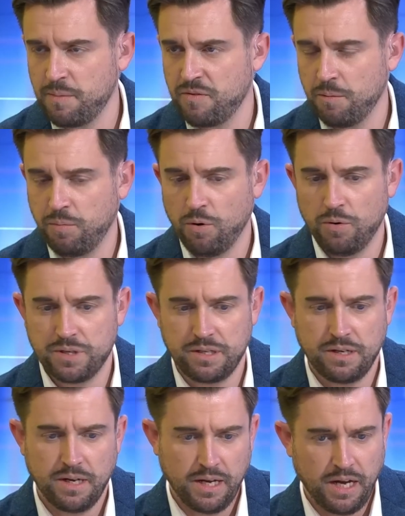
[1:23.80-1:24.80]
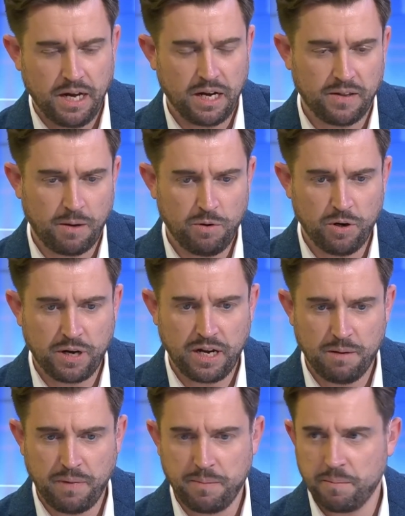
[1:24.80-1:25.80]
with the board, and you know they were
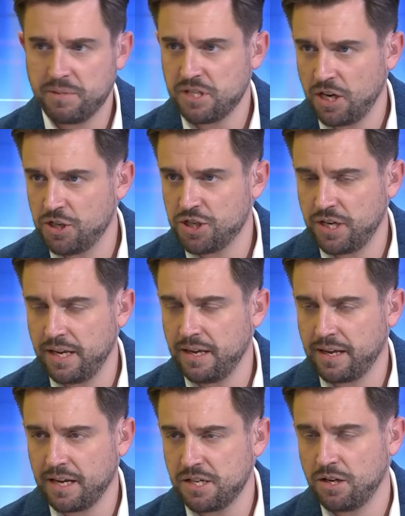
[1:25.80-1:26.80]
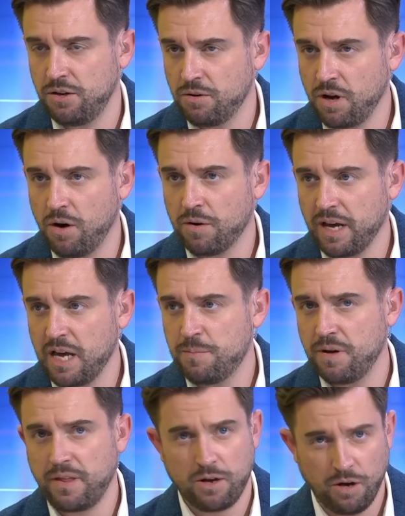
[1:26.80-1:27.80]
looking at maybe potentially getting a new
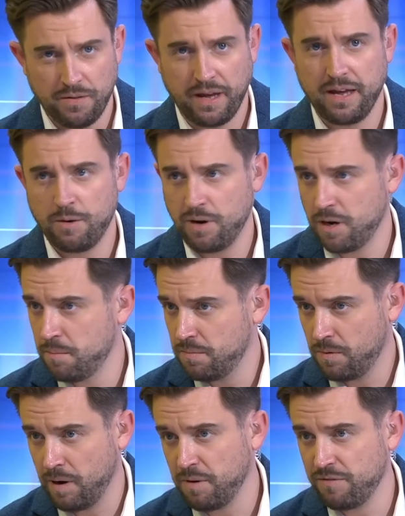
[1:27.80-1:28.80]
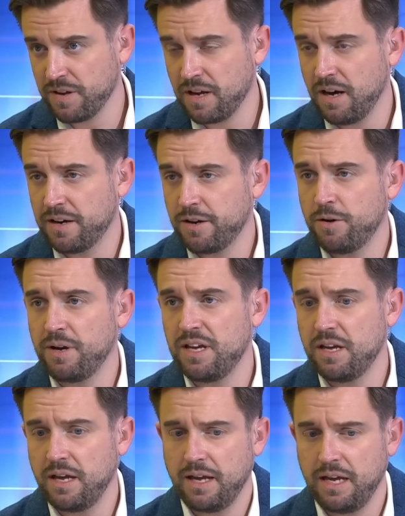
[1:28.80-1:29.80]
goalkeeper. They got that in Guillermo Vicario.
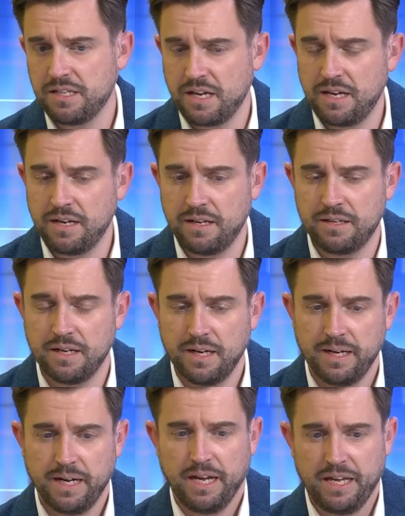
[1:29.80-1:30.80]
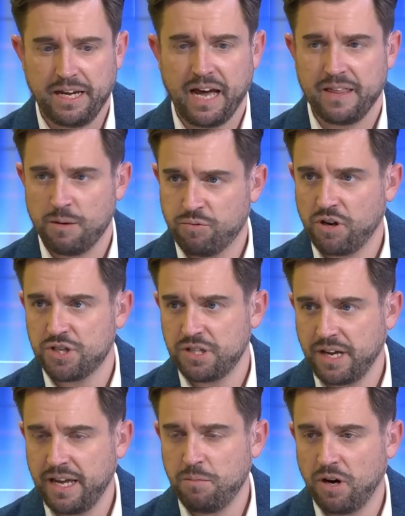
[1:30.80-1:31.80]
He, he's in and you get the impression
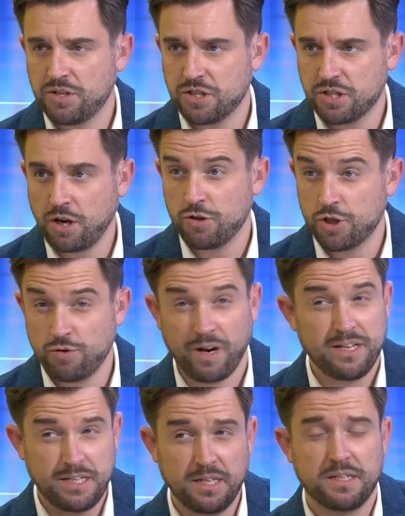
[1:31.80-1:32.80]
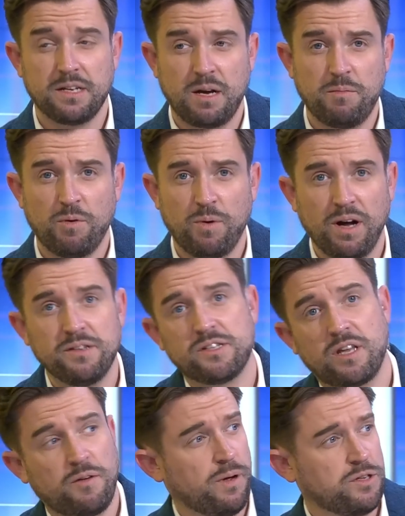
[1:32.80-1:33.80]
that he might just go straight in as the number one.
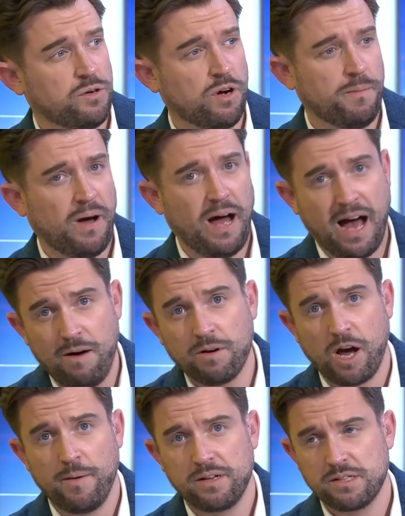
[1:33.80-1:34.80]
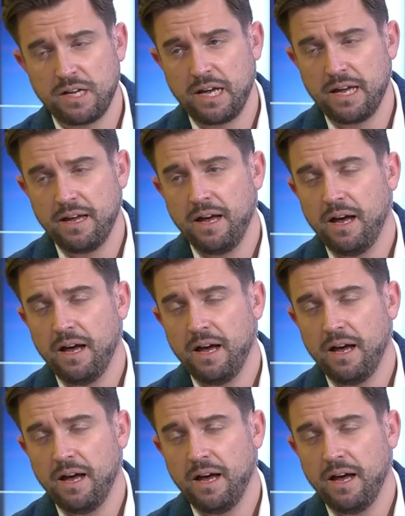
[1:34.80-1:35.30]
So if we talk yeah. about outgoings here,